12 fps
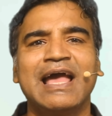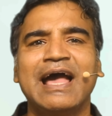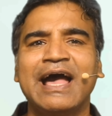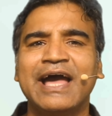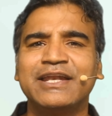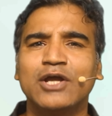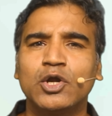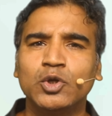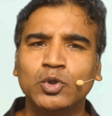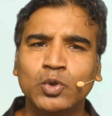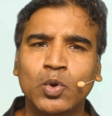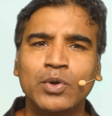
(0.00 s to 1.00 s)
and
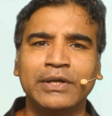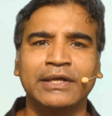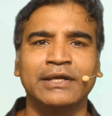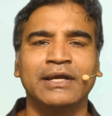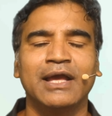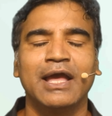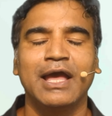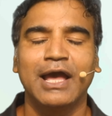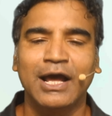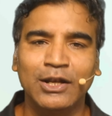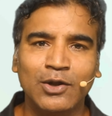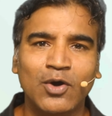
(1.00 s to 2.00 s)
loading
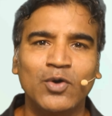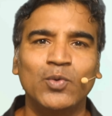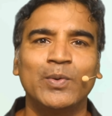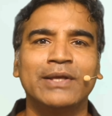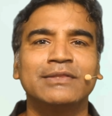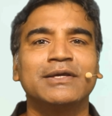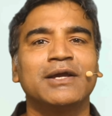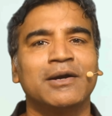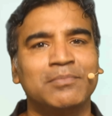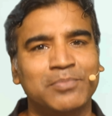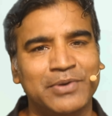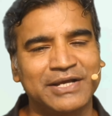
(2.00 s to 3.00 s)
along with
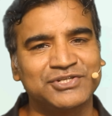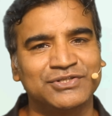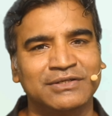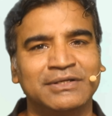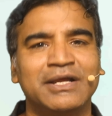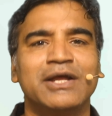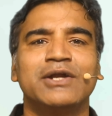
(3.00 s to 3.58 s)
compression